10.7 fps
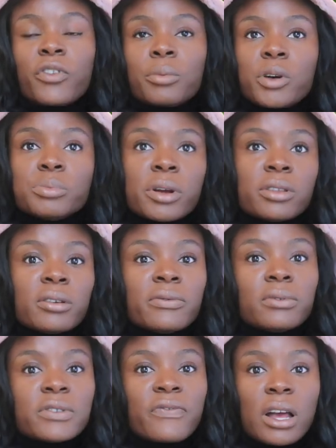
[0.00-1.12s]
For the most part, the
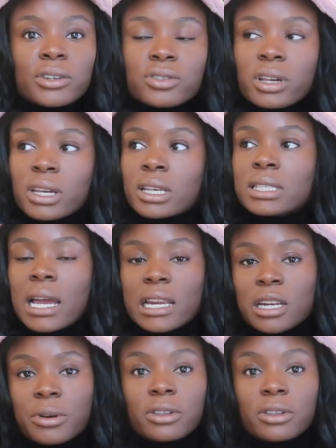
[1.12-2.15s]
founders are like excited